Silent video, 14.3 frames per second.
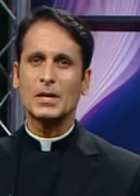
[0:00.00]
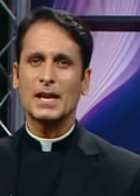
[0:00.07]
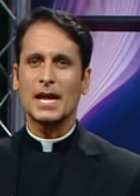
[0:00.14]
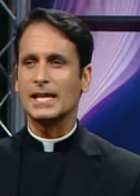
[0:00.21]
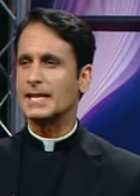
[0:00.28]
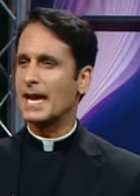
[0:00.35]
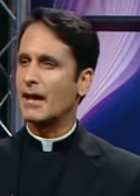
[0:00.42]
Lord
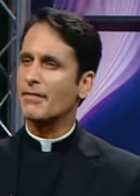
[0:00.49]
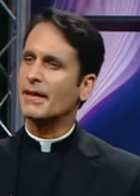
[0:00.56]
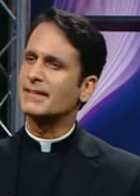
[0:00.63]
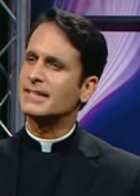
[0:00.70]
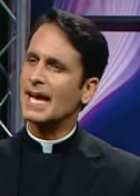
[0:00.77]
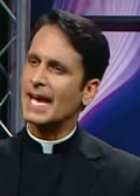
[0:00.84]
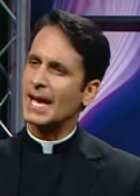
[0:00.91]
allow
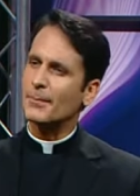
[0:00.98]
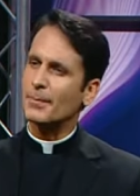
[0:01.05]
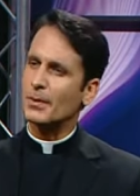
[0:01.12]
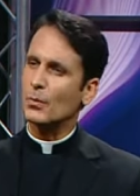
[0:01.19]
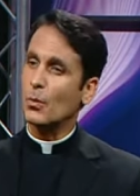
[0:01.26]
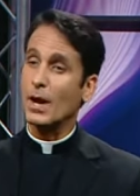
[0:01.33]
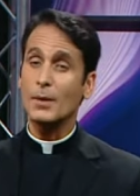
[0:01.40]
that to
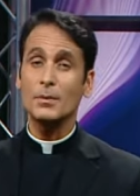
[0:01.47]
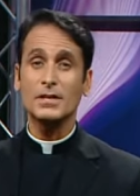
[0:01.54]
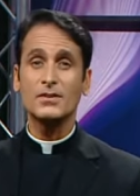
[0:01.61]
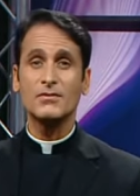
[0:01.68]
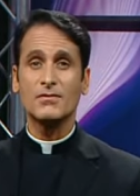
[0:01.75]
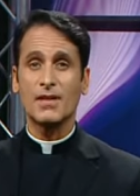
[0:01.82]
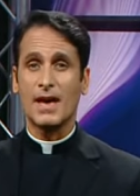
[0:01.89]
happen? Why would
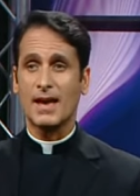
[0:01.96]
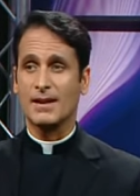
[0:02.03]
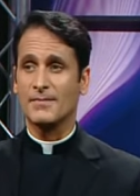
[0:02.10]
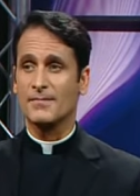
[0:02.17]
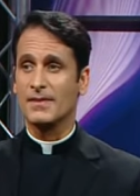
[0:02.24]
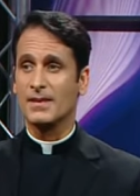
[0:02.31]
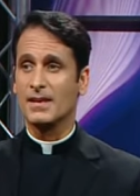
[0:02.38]
He do that?
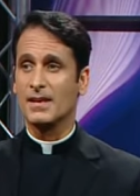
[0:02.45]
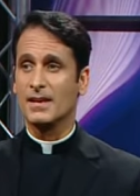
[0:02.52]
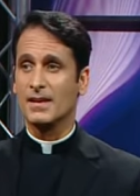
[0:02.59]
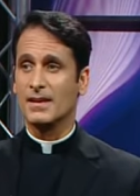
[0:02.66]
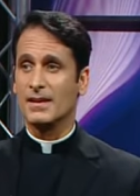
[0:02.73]
Yeah.